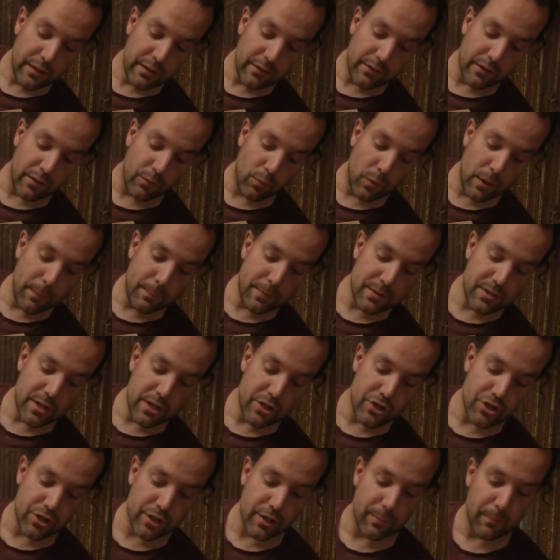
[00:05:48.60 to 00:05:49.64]
So if we
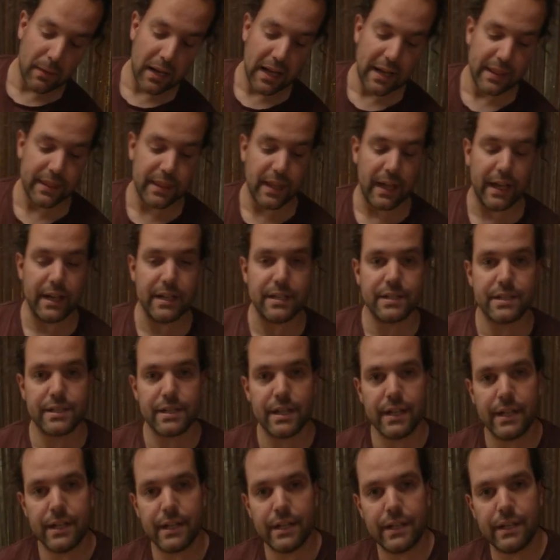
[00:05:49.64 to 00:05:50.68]
position them like
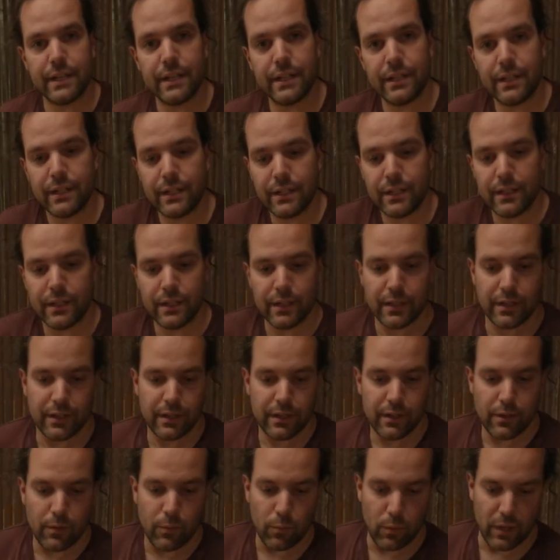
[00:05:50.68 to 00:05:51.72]
this,
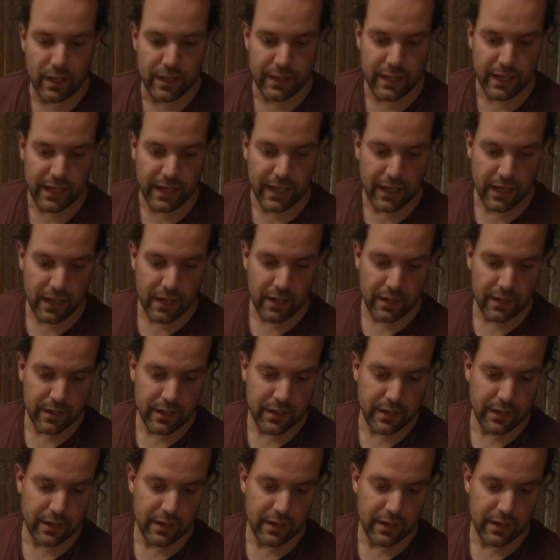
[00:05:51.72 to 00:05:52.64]
where they are